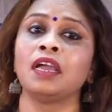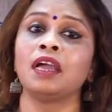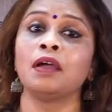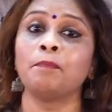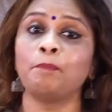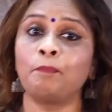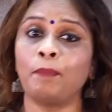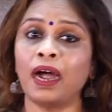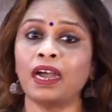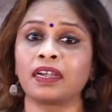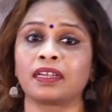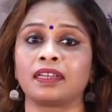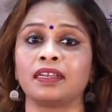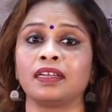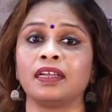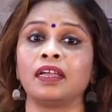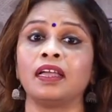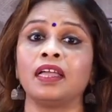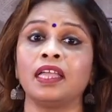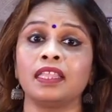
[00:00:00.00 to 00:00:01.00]
But
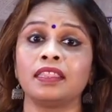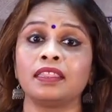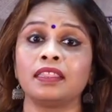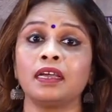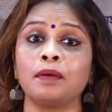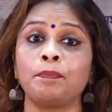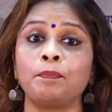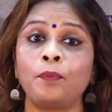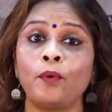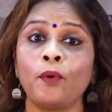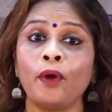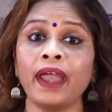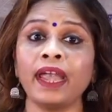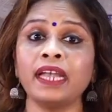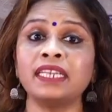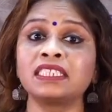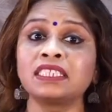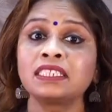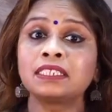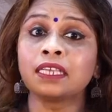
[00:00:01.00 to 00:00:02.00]
the
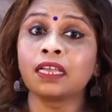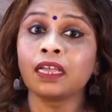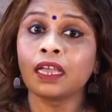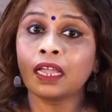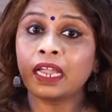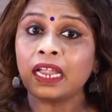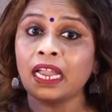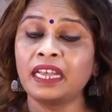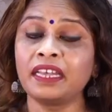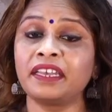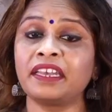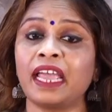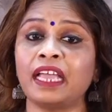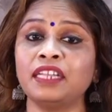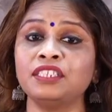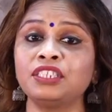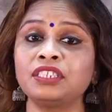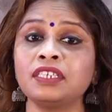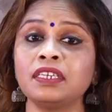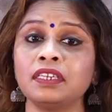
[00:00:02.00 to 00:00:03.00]
poet's
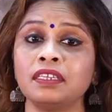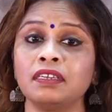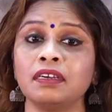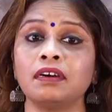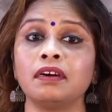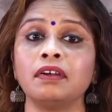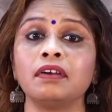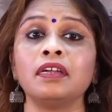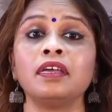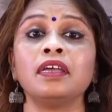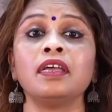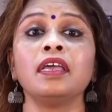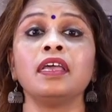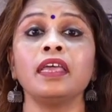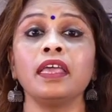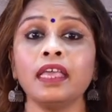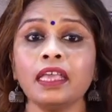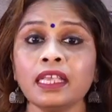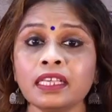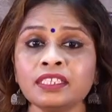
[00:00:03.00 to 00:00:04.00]
intention here
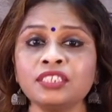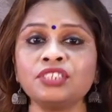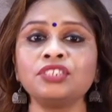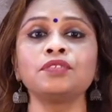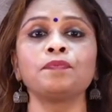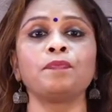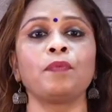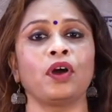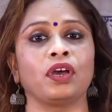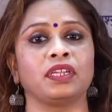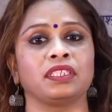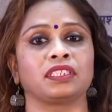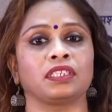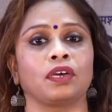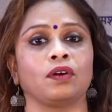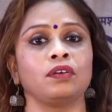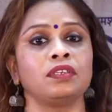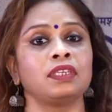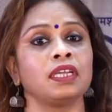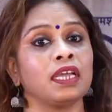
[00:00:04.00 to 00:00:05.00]
is to point
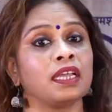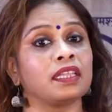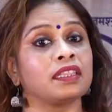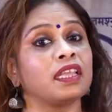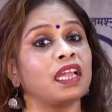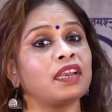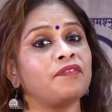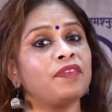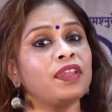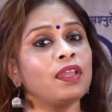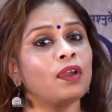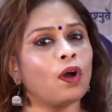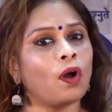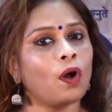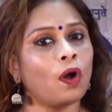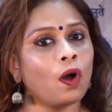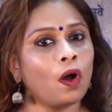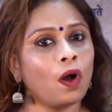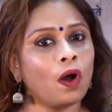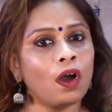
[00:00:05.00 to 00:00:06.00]
out that we
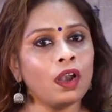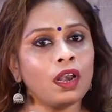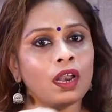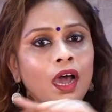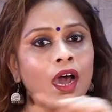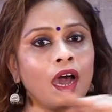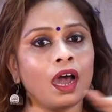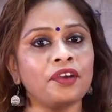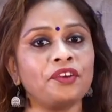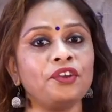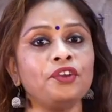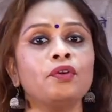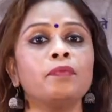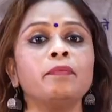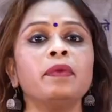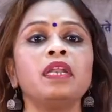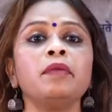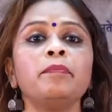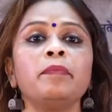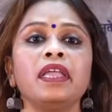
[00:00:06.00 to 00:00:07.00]
all are
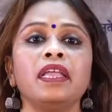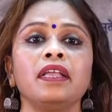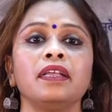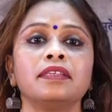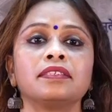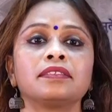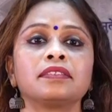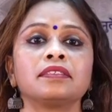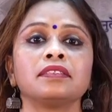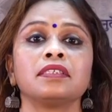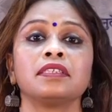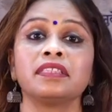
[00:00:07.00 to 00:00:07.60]
human beings.